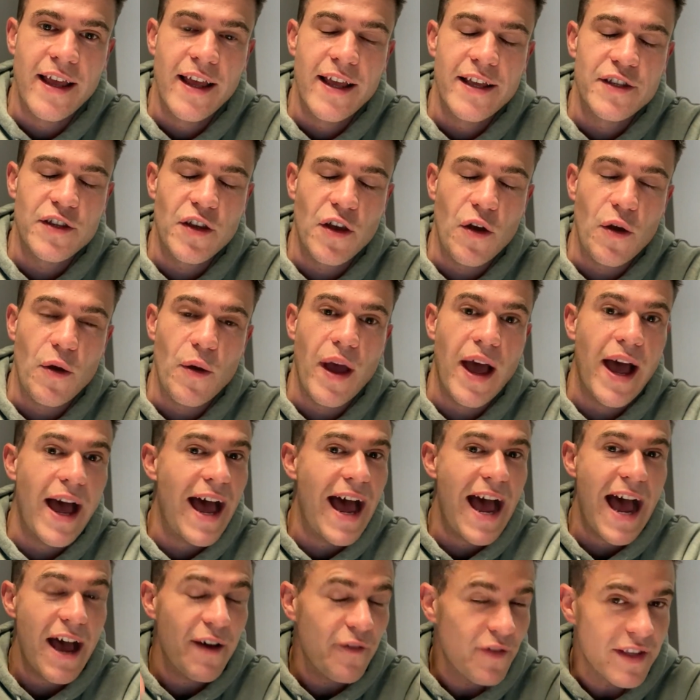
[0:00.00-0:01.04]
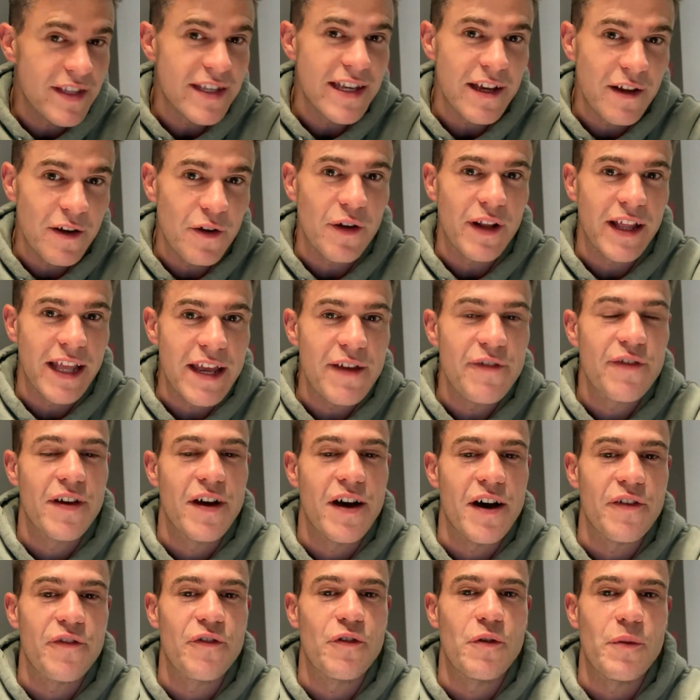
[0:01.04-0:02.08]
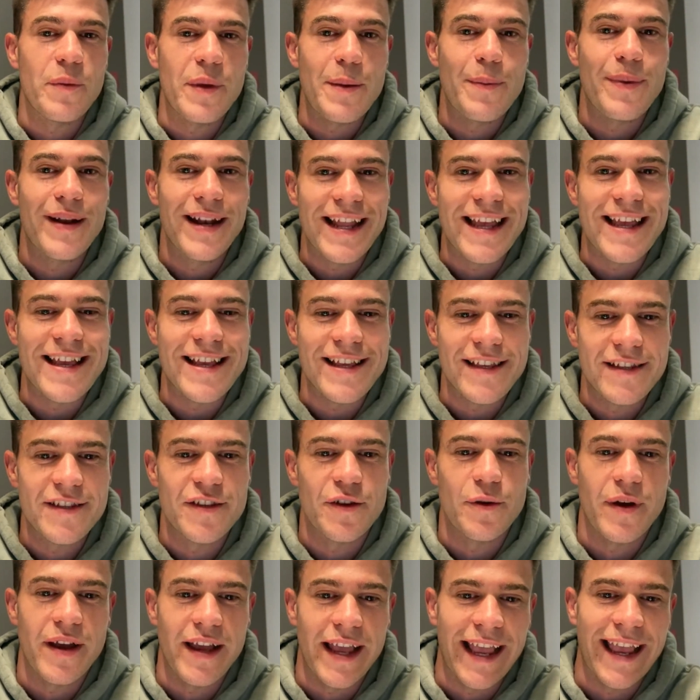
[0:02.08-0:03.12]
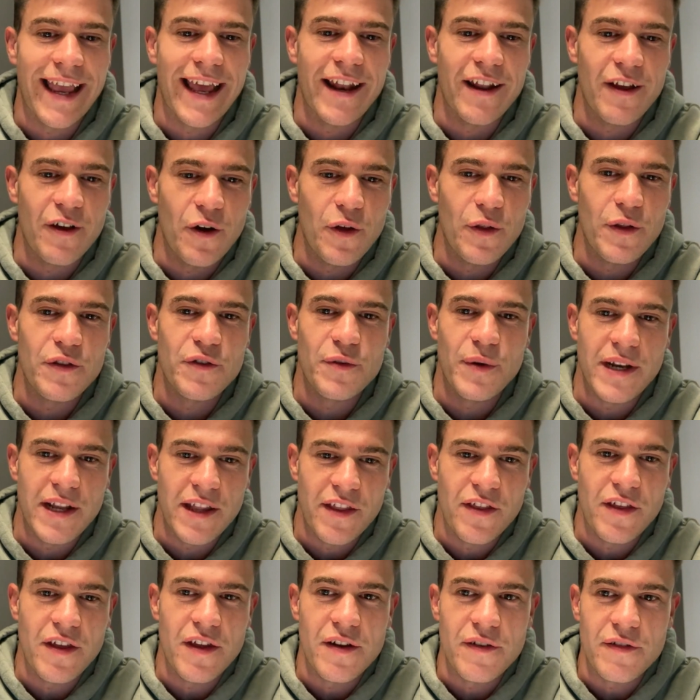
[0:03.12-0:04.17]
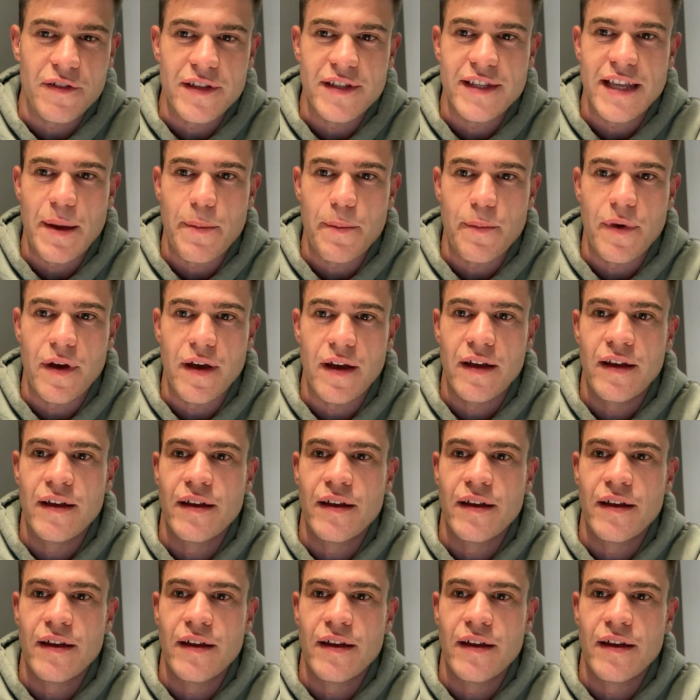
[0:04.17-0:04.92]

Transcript: So have a deal on a gift card for me, please, so I can get it on the 23rd of December.